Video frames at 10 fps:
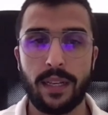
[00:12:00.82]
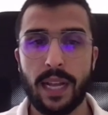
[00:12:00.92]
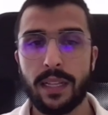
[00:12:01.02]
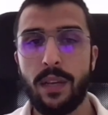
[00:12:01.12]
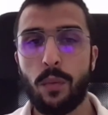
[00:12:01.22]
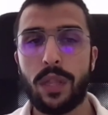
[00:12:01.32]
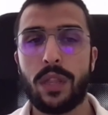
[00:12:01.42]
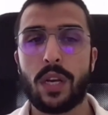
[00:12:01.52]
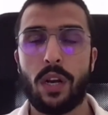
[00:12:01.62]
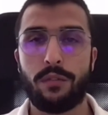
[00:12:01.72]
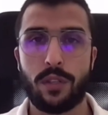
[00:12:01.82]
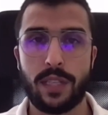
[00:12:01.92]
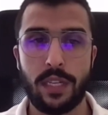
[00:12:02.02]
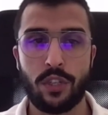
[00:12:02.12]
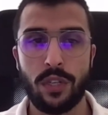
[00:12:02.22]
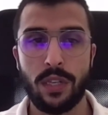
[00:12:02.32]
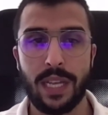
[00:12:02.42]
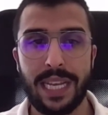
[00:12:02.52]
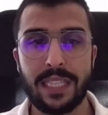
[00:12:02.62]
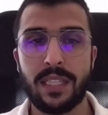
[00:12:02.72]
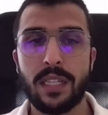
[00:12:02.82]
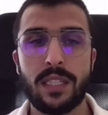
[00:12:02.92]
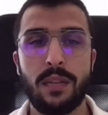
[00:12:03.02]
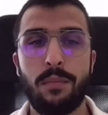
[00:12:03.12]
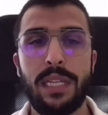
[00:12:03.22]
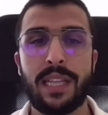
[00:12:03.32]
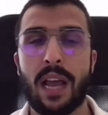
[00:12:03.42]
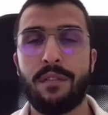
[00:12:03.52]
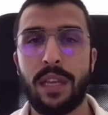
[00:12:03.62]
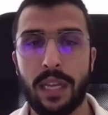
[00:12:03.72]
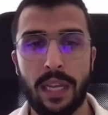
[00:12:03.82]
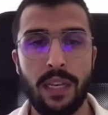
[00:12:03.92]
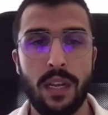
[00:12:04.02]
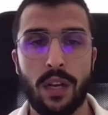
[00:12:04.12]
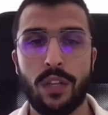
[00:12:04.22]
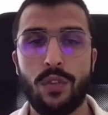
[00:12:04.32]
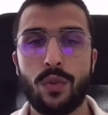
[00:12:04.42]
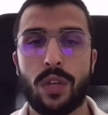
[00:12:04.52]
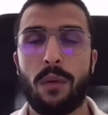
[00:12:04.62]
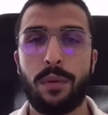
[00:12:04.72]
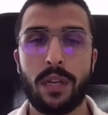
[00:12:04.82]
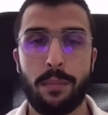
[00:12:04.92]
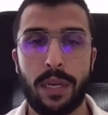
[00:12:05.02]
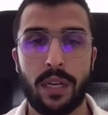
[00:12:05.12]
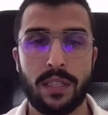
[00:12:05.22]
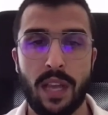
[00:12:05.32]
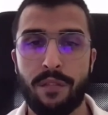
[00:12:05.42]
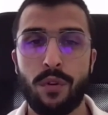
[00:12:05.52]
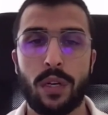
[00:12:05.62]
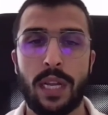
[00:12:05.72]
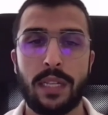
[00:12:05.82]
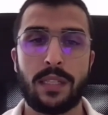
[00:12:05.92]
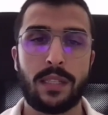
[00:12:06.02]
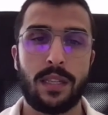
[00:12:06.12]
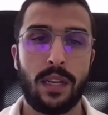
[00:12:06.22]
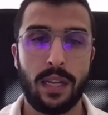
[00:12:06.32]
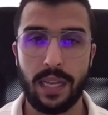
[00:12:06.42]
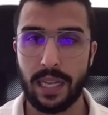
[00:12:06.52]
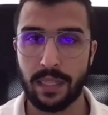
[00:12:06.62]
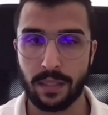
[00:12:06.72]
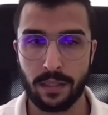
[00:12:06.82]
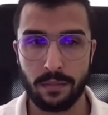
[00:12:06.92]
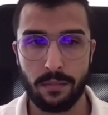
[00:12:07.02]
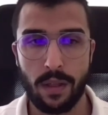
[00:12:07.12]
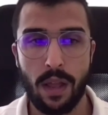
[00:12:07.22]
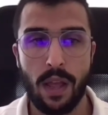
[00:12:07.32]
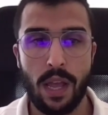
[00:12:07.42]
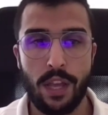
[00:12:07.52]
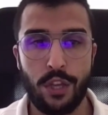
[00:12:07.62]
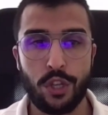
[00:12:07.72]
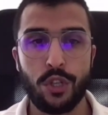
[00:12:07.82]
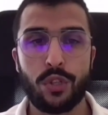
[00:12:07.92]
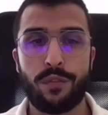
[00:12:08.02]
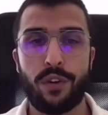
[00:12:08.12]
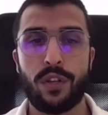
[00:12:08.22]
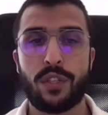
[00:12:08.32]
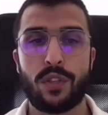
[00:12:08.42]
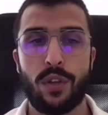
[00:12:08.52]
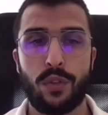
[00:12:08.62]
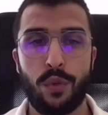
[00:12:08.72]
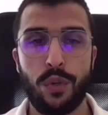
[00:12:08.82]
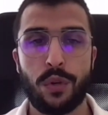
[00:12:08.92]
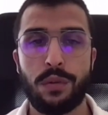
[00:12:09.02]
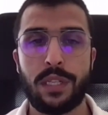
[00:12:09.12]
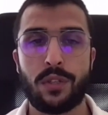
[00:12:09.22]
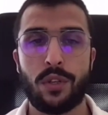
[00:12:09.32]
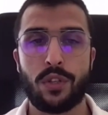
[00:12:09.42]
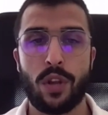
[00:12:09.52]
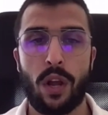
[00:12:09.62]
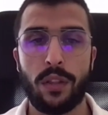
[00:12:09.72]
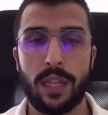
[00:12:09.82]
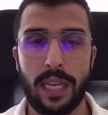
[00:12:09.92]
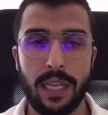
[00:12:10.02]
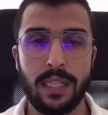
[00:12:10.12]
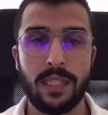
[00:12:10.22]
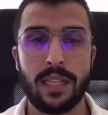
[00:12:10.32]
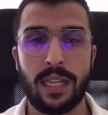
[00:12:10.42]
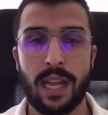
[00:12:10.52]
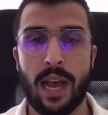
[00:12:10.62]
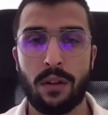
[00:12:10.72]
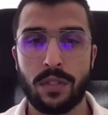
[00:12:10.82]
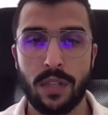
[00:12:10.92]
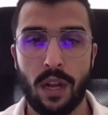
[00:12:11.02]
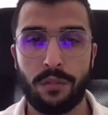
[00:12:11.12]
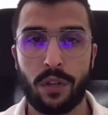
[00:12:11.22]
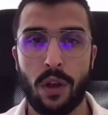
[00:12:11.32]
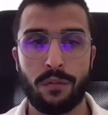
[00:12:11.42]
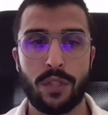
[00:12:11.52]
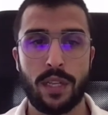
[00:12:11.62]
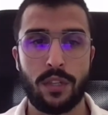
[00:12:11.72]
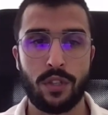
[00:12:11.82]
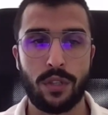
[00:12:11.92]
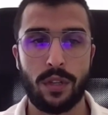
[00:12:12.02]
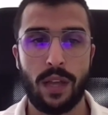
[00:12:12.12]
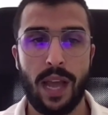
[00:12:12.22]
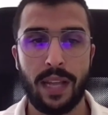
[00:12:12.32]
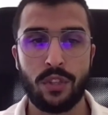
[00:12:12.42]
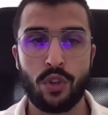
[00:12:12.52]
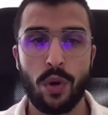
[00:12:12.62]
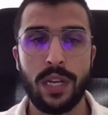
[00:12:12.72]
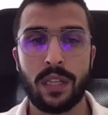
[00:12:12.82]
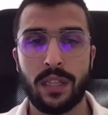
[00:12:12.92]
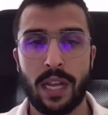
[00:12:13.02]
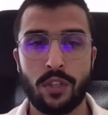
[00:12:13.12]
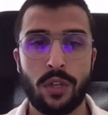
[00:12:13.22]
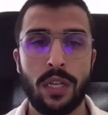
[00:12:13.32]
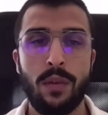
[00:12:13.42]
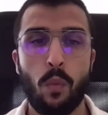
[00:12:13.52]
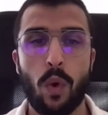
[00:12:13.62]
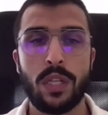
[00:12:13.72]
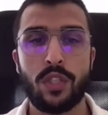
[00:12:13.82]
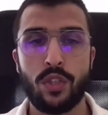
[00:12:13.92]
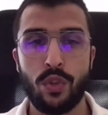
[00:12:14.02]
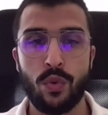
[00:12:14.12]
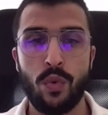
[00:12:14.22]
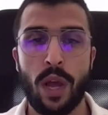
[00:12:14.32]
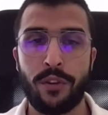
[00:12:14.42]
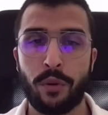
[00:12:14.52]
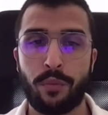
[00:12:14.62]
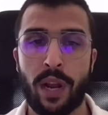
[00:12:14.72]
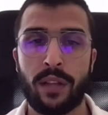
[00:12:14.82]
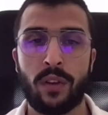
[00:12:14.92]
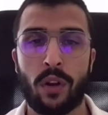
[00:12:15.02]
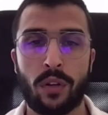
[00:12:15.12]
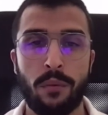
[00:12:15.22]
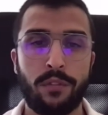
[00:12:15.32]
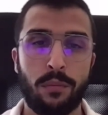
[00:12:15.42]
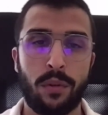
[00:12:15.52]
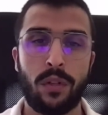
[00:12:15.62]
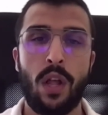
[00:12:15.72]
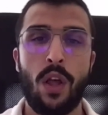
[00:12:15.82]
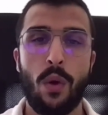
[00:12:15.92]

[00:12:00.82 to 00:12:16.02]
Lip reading: connecting with the conversation is not simply diving in on a new topic because everyone else is. You should first do your research on the ins and outs of the conversation and join it naturally once you and your brand are comfortable